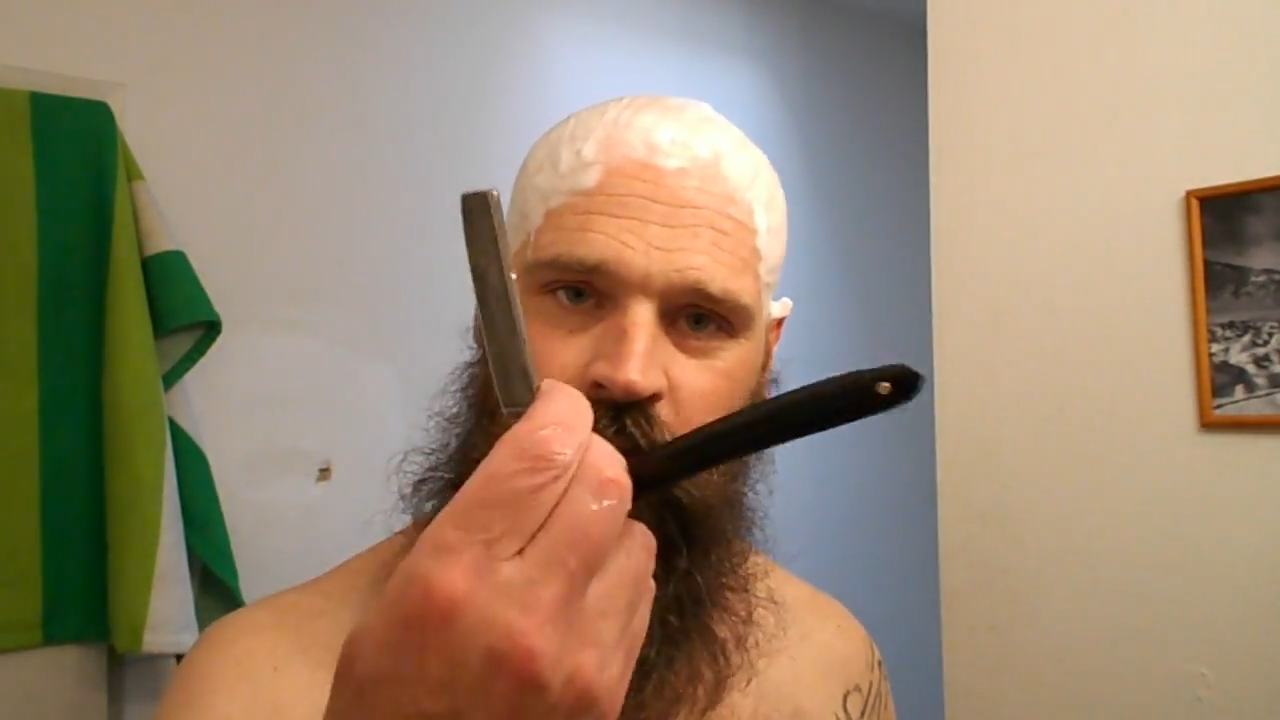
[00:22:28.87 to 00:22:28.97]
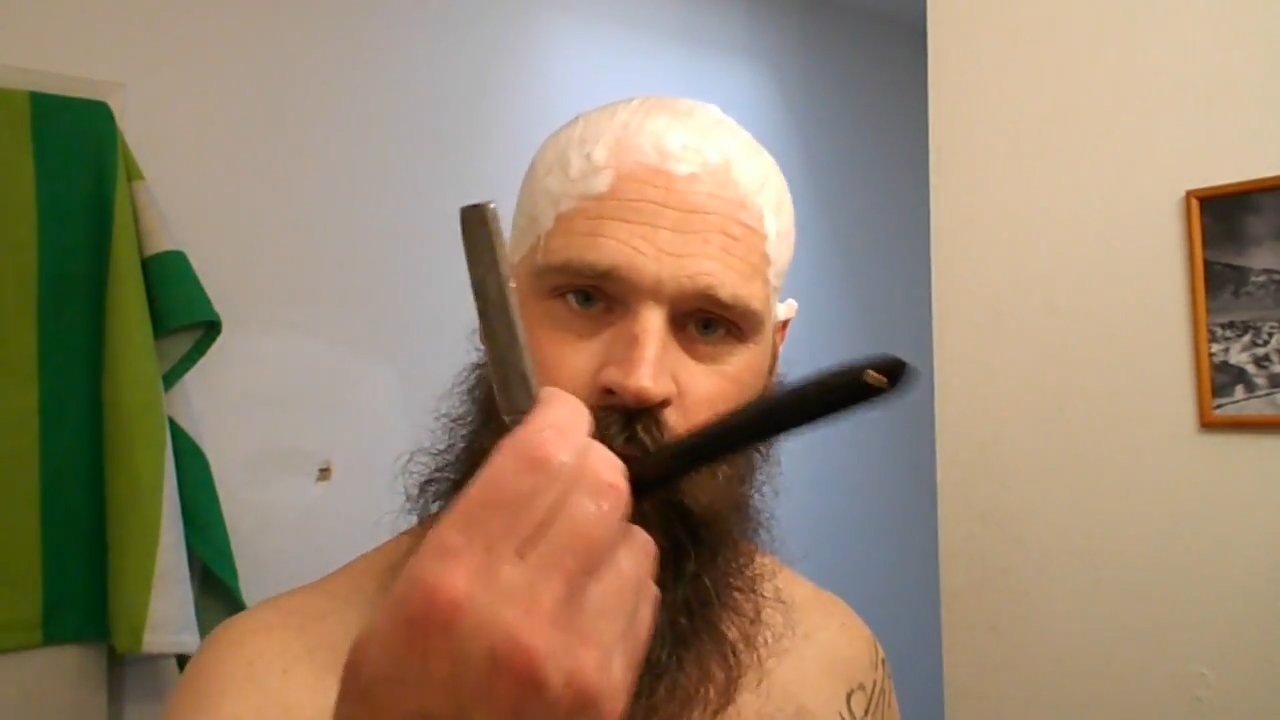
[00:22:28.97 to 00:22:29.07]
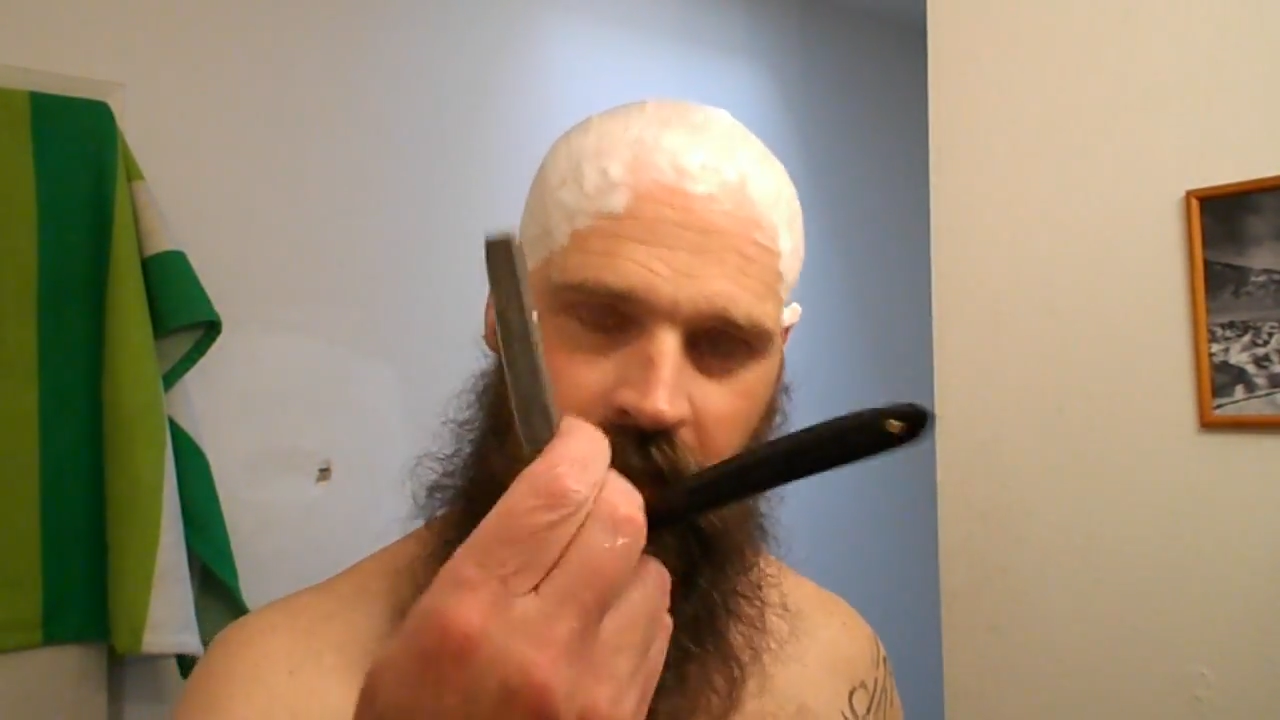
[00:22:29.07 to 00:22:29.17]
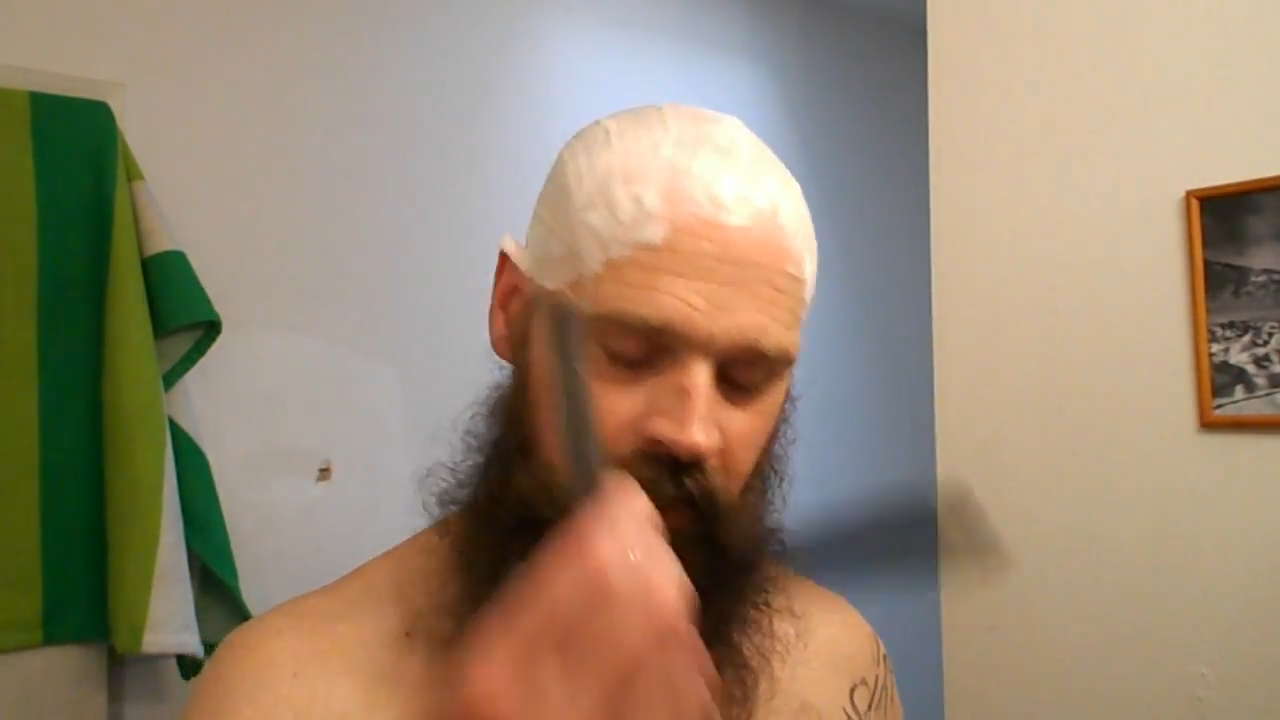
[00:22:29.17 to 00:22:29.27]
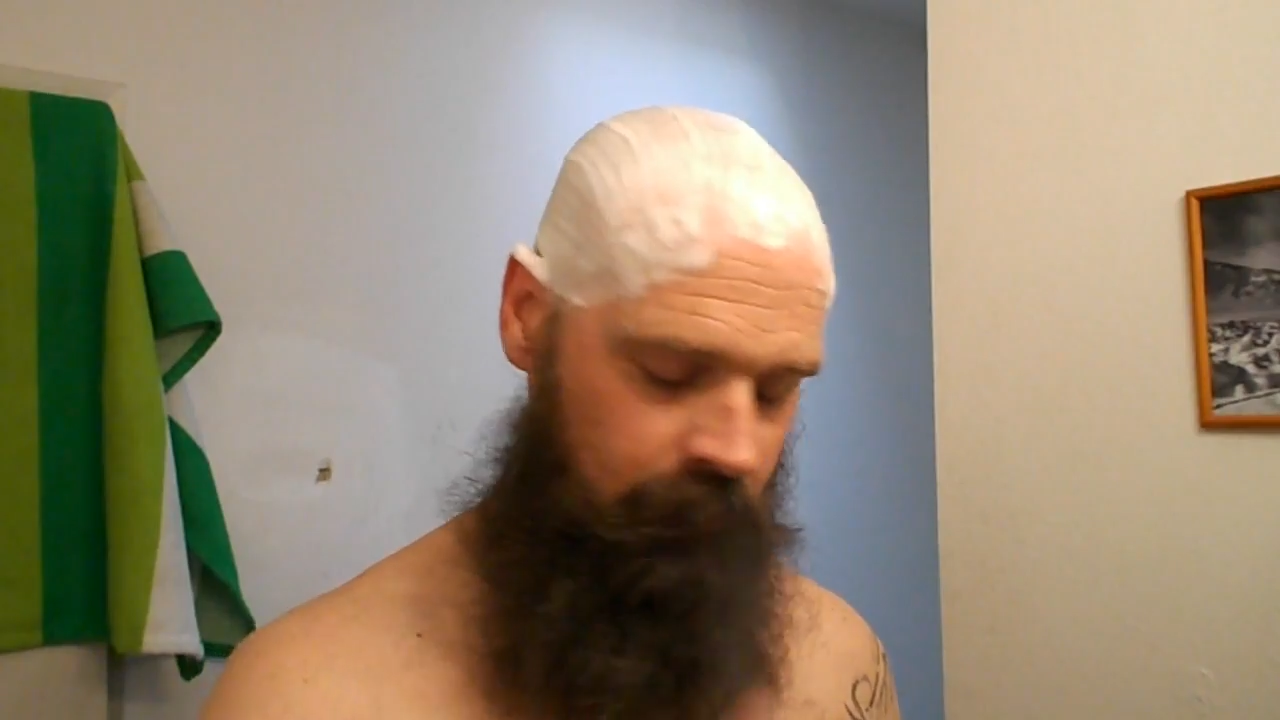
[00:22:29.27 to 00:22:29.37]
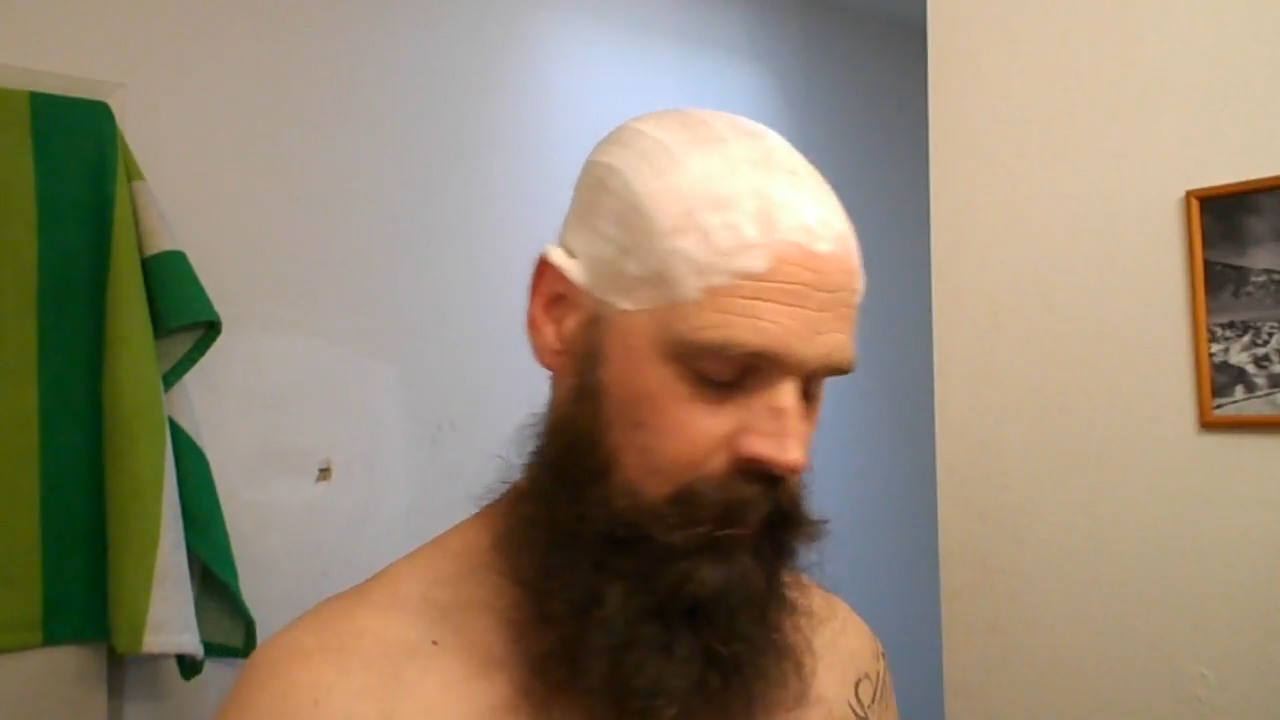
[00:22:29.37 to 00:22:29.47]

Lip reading: the razor